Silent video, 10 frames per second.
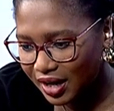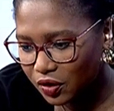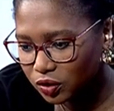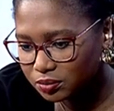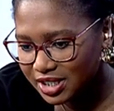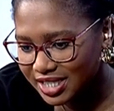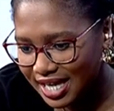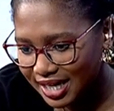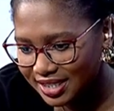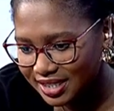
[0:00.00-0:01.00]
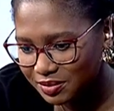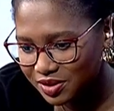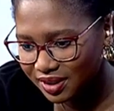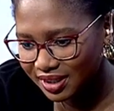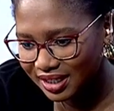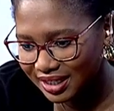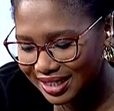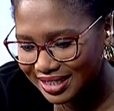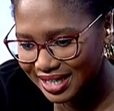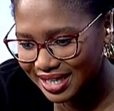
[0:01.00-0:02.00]
Goldman Sachs seems to think
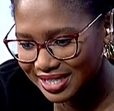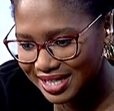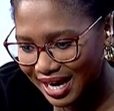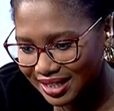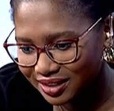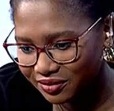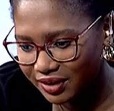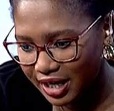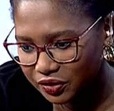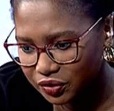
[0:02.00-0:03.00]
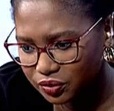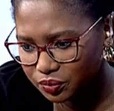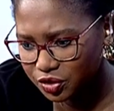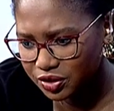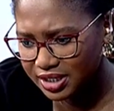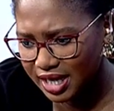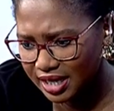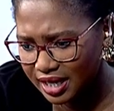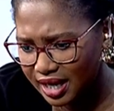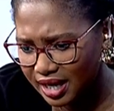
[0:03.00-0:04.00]
it is undervalued. Would you
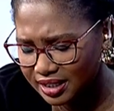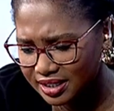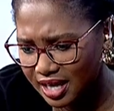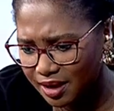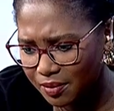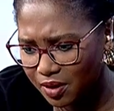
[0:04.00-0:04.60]
say the same,